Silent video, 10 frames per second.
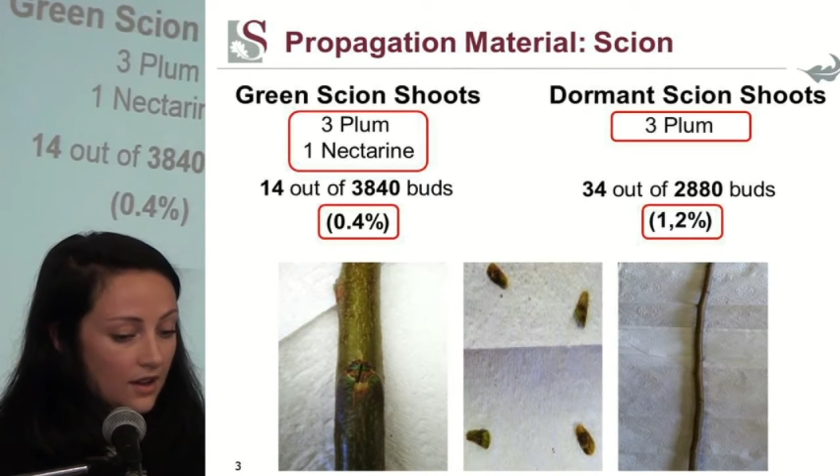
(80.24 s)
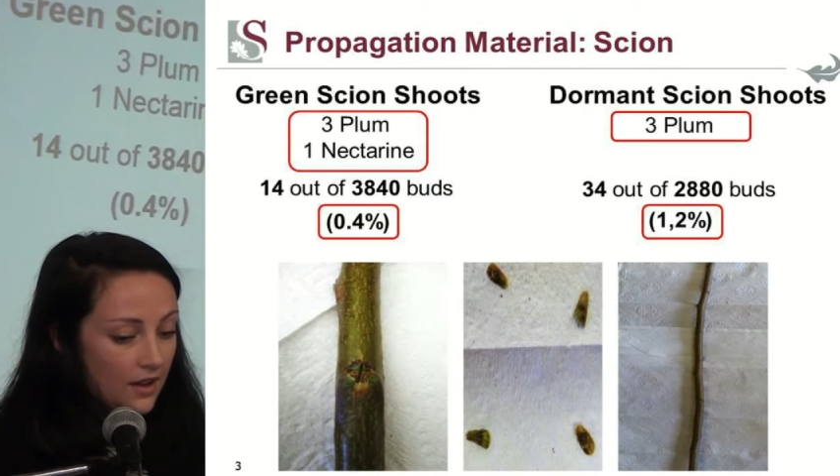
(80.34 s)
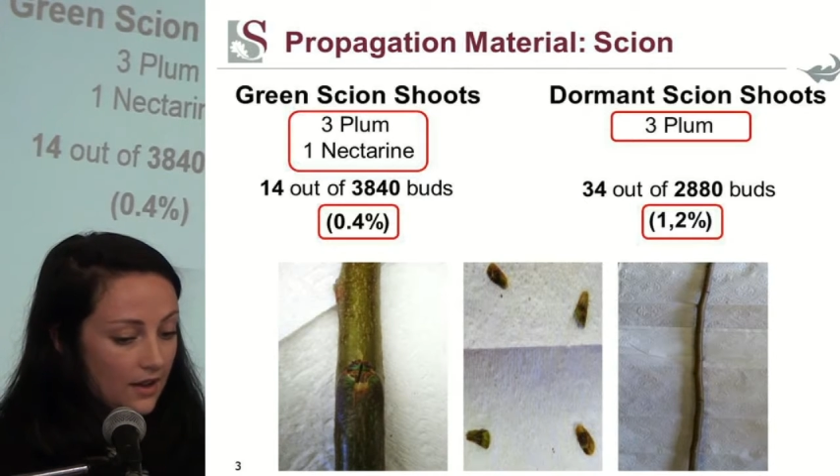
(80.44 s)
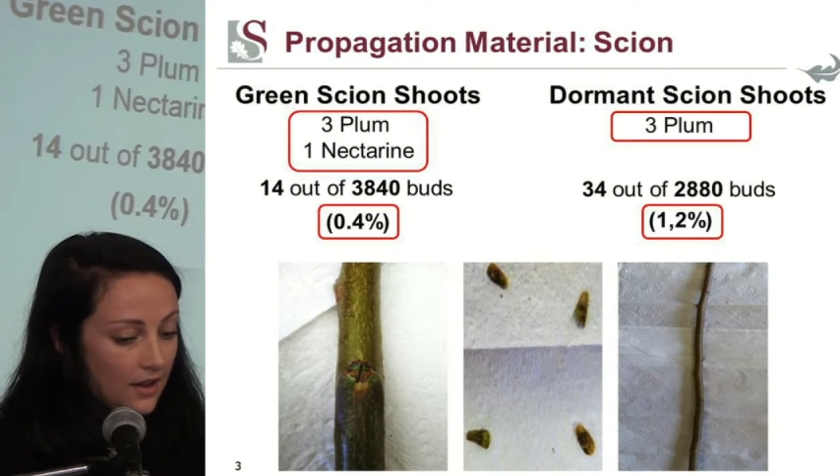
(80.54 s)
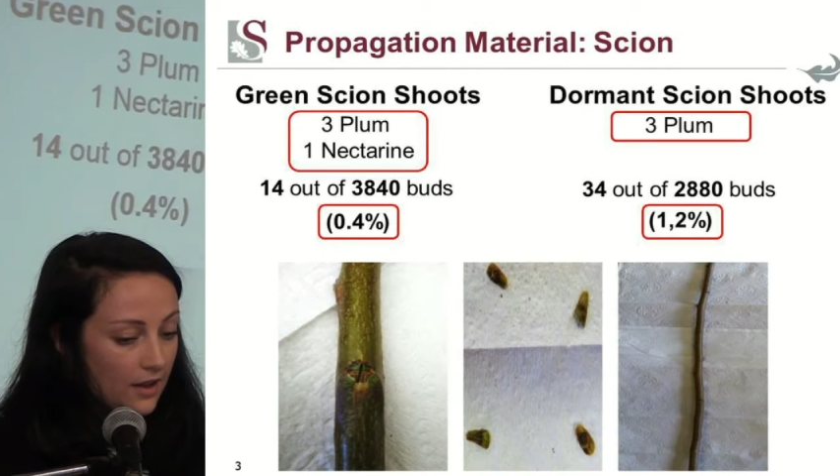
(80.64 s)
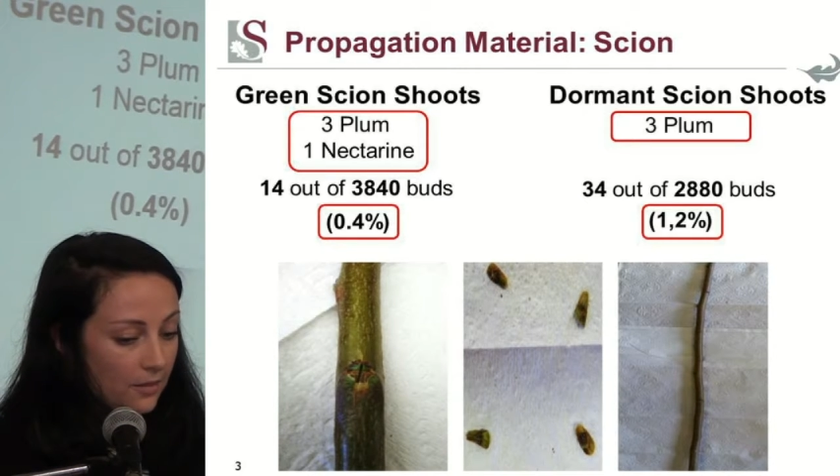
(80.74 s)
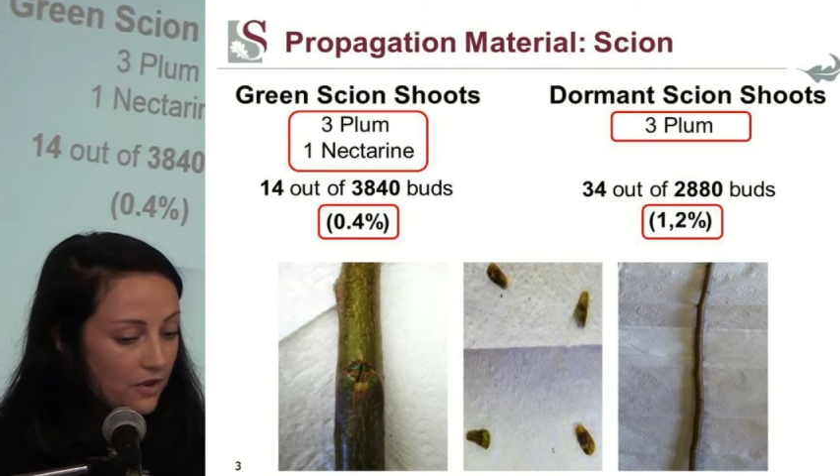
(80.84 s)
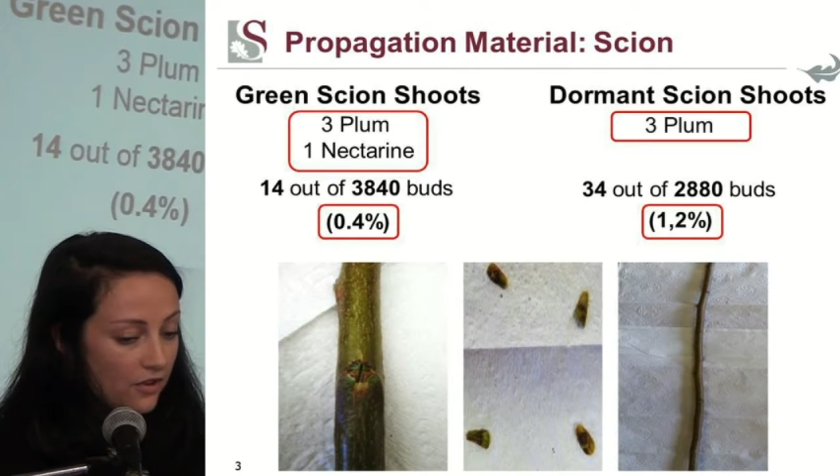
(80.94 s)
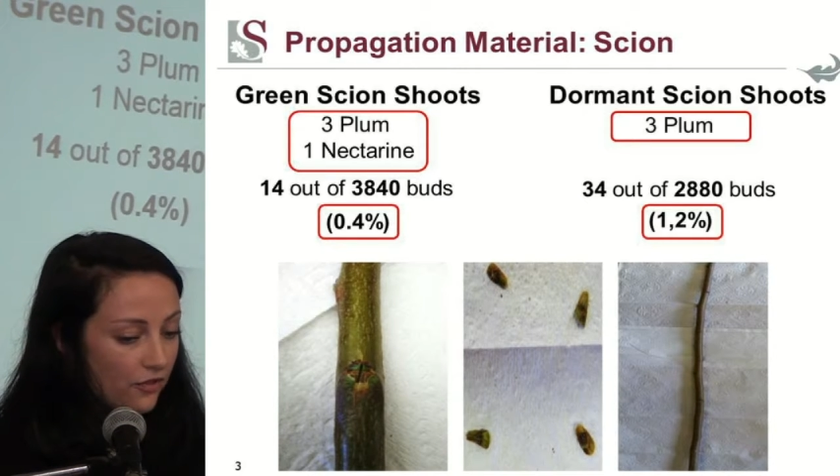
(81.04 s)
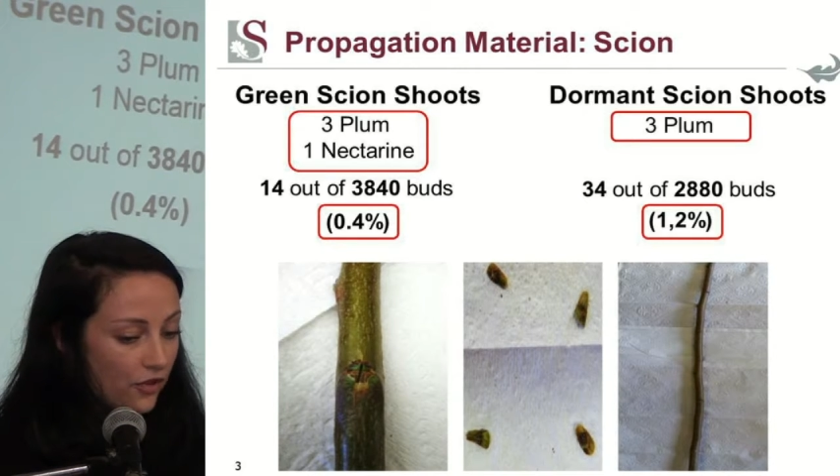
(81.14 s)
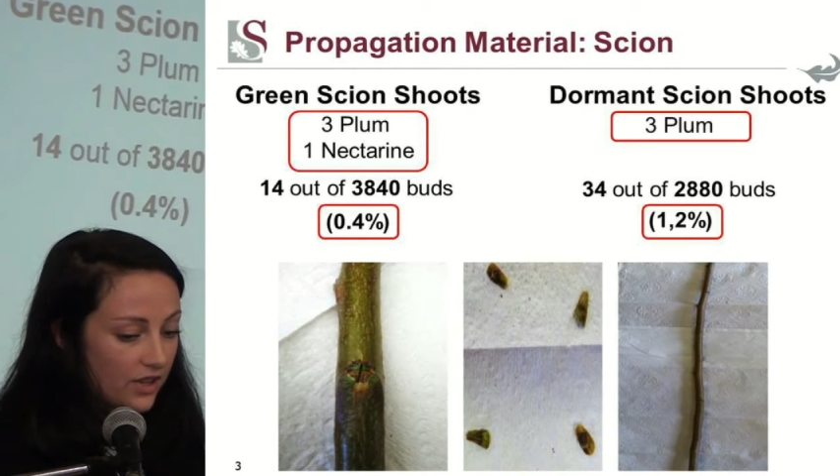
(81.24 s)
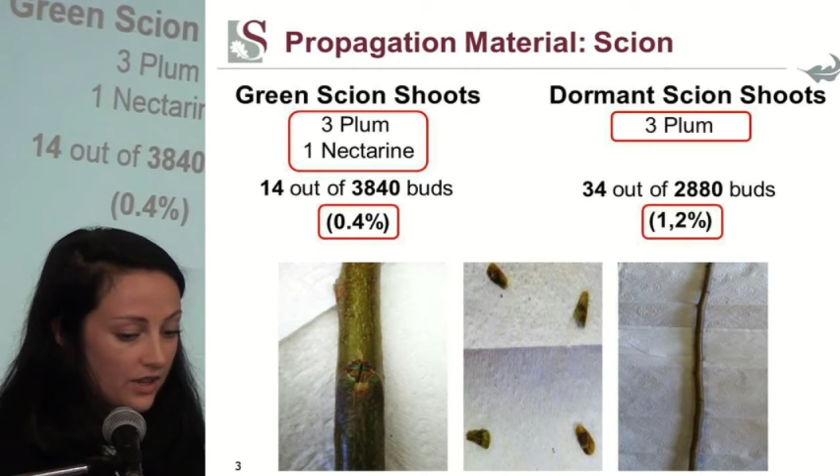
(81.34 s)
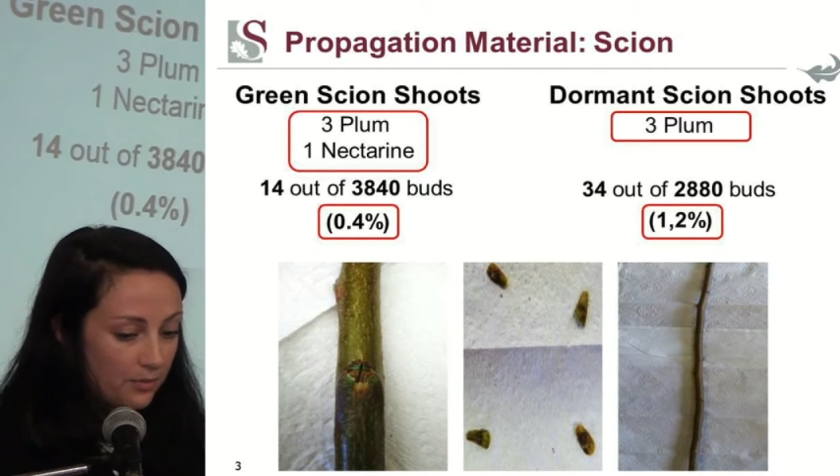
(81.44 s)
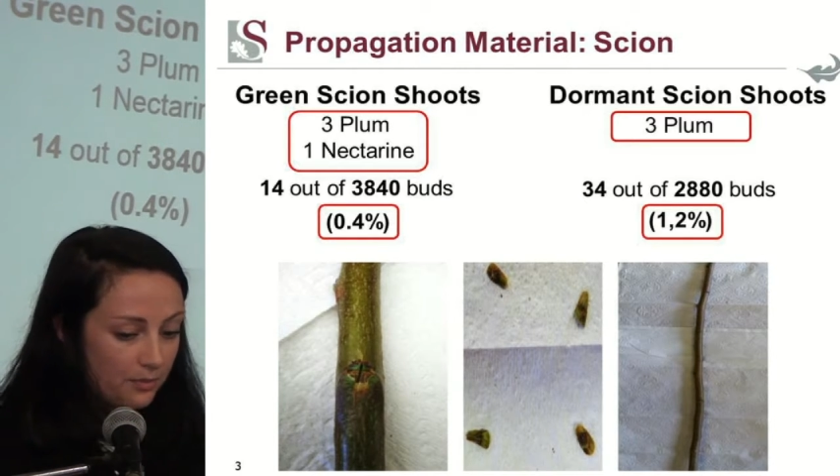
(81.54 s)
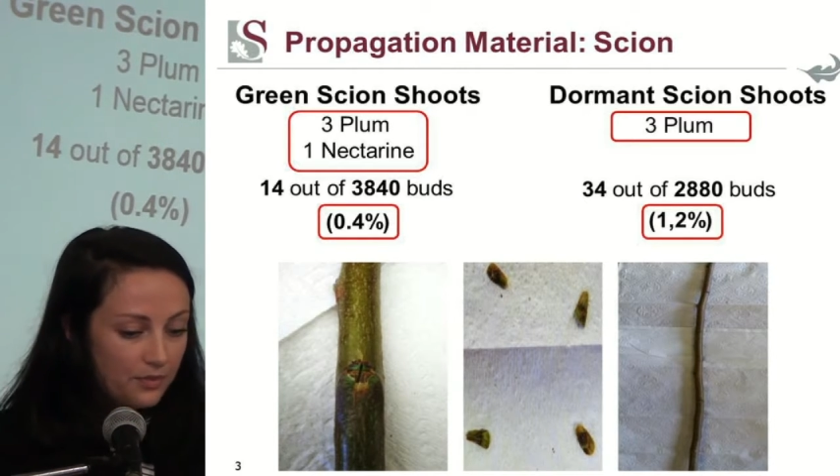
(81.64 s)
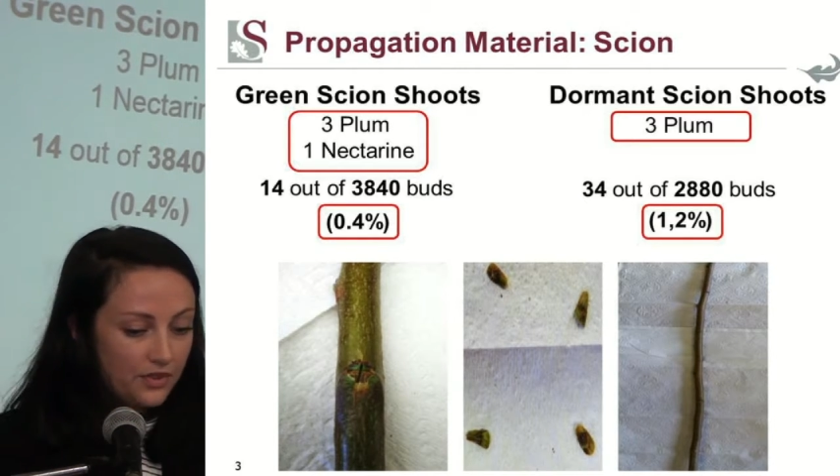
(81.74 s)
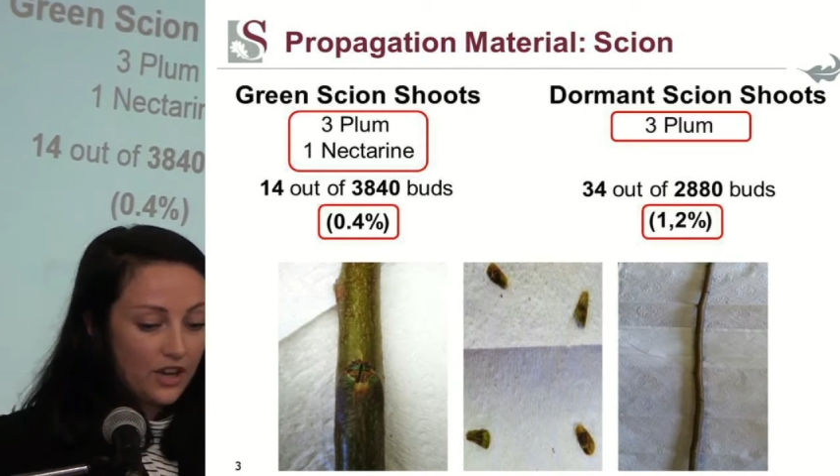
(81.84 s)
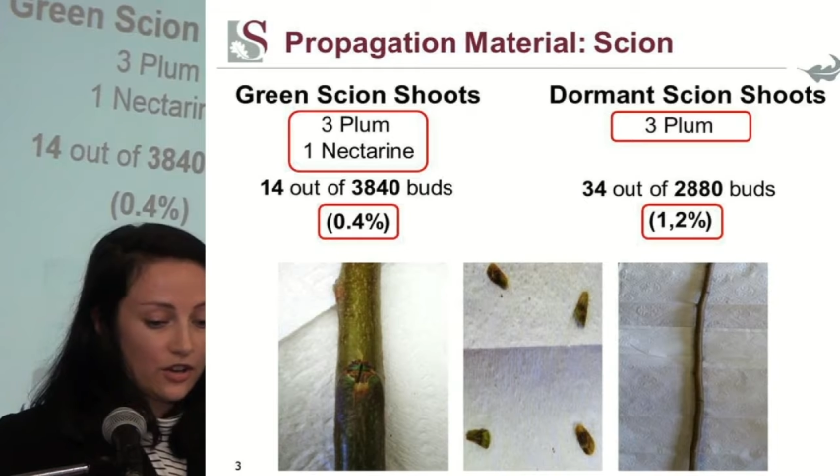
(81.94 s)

Out